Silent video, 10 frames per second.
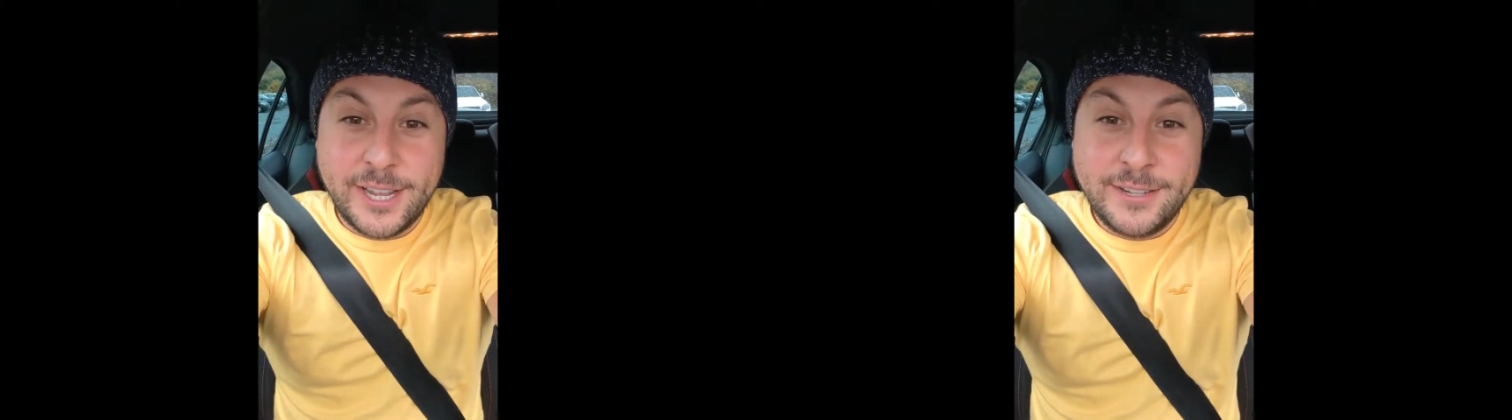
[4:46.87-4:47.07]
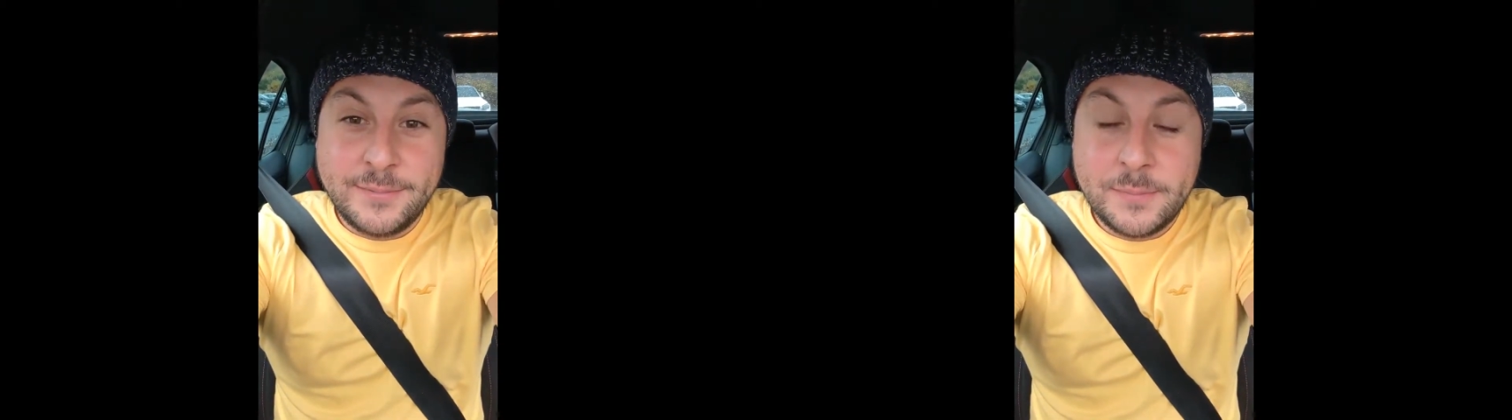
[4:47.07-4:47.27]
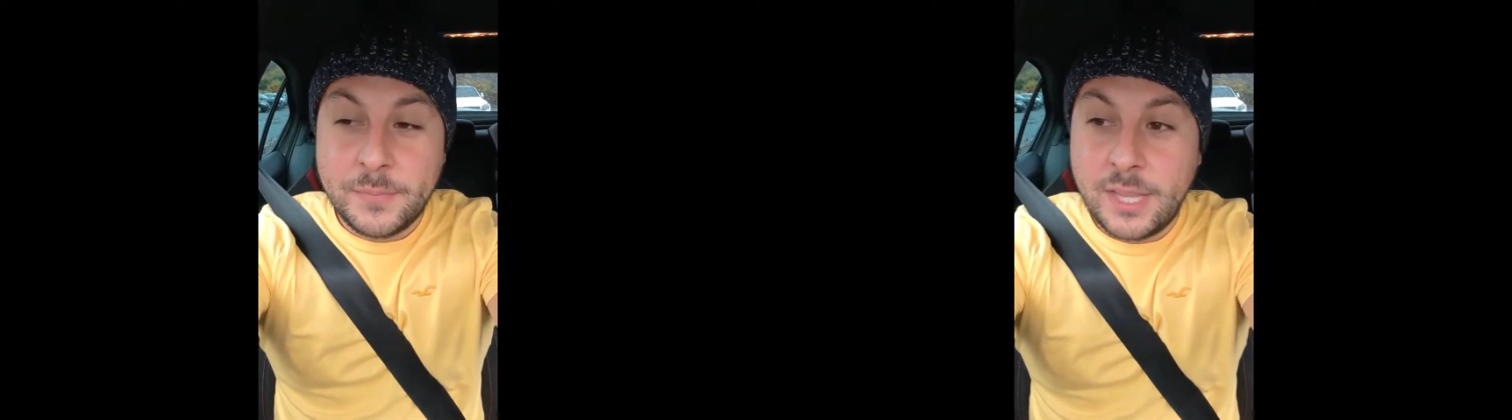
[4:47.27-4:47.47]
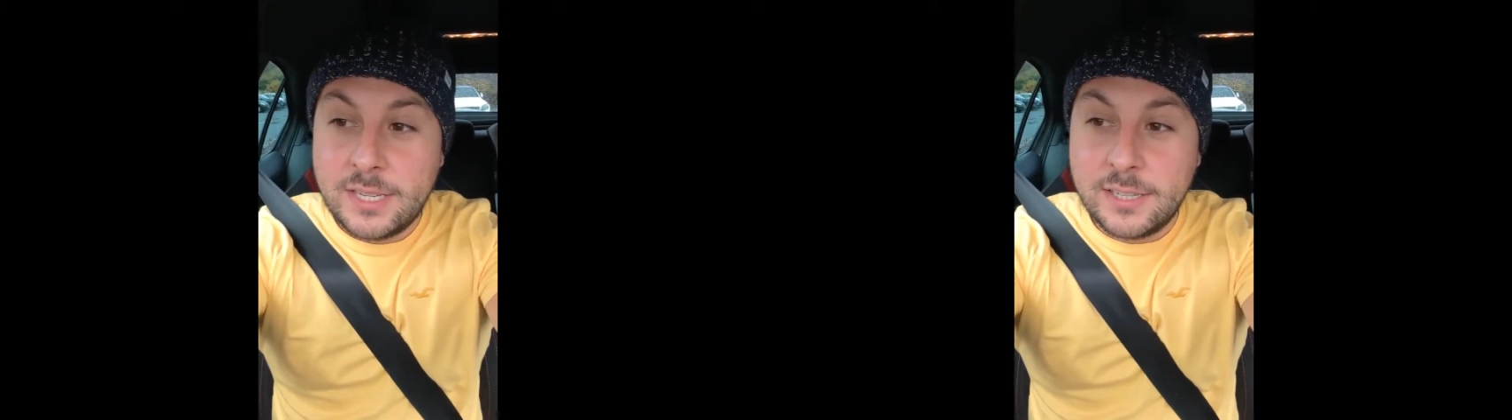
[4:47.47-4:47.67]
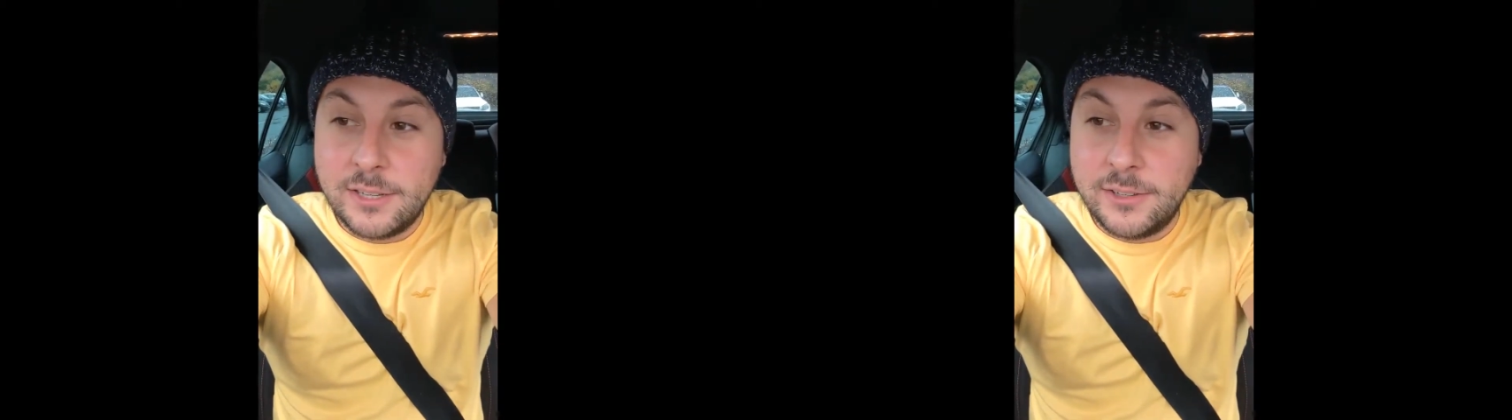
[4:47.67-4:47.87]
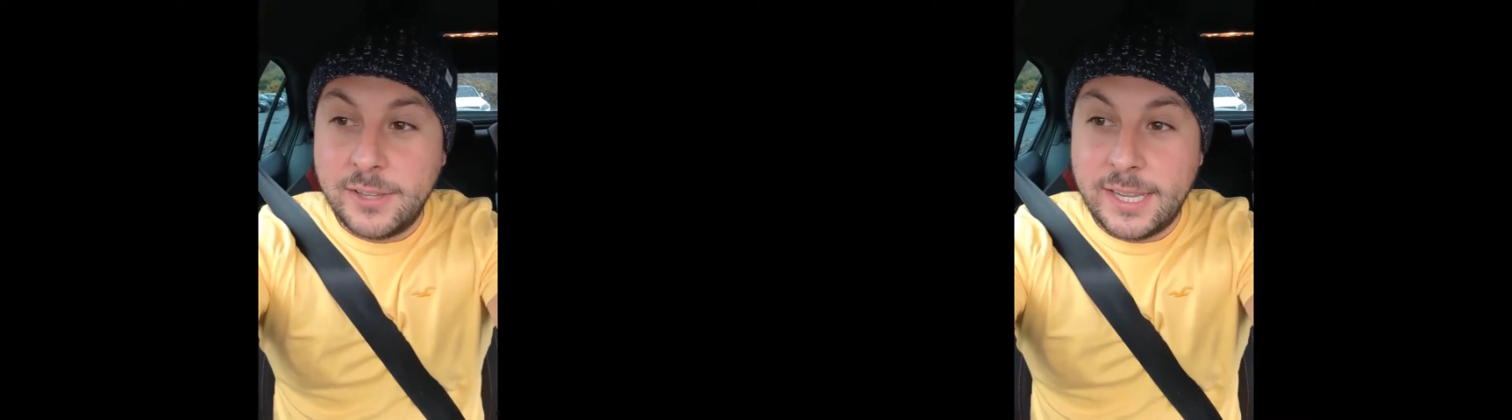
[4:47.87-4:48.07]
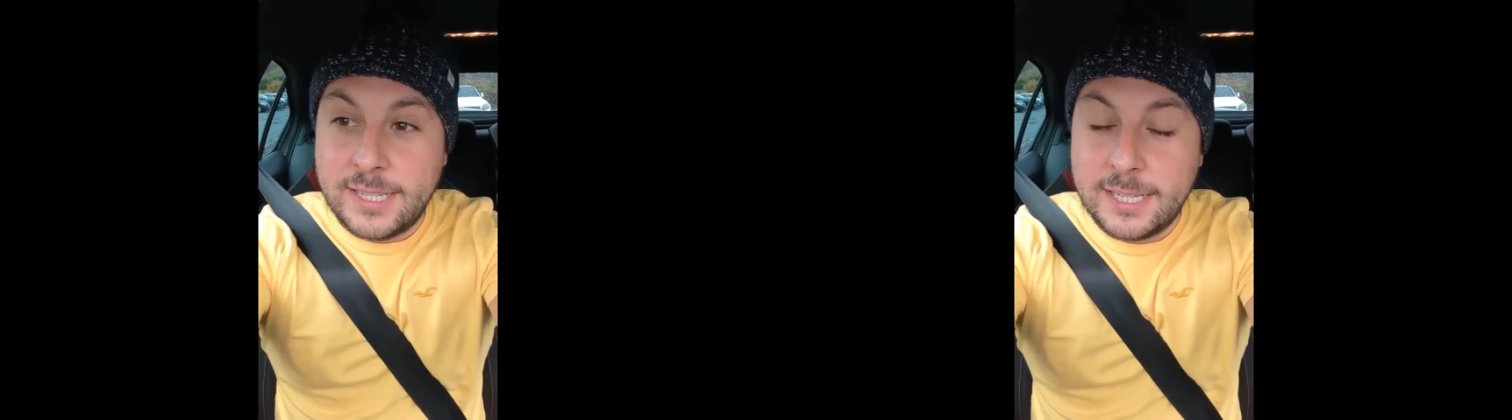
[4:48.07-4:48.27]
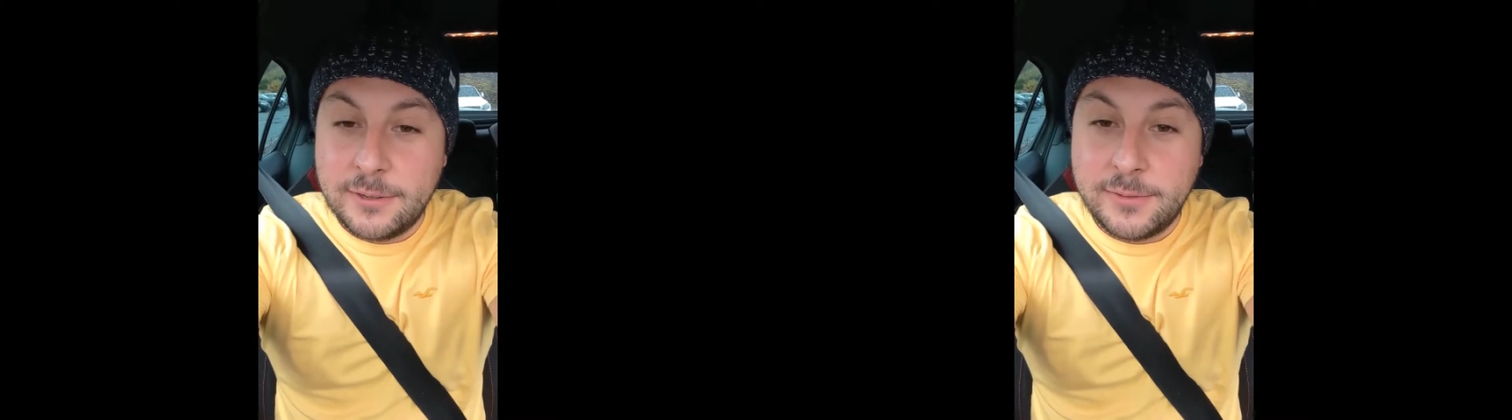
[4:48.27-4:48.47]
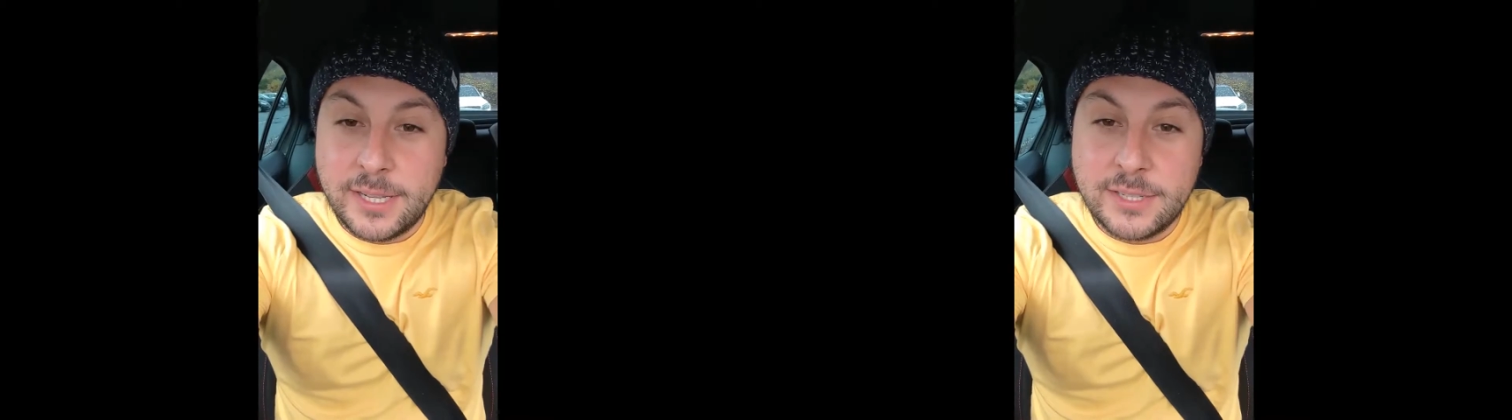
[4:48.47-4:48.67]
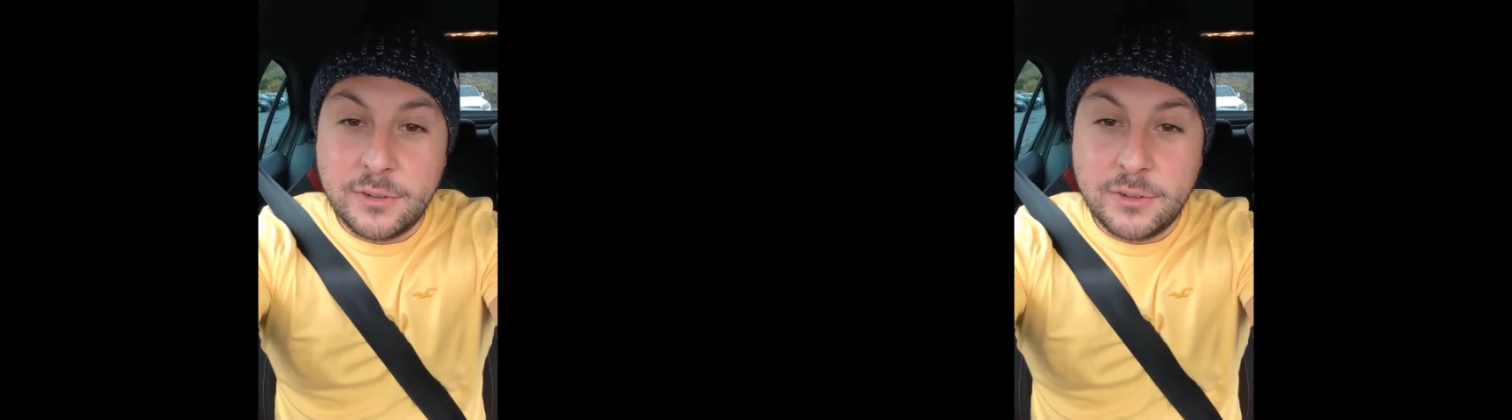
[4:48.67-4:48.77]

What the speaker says: in, nice little sail fins.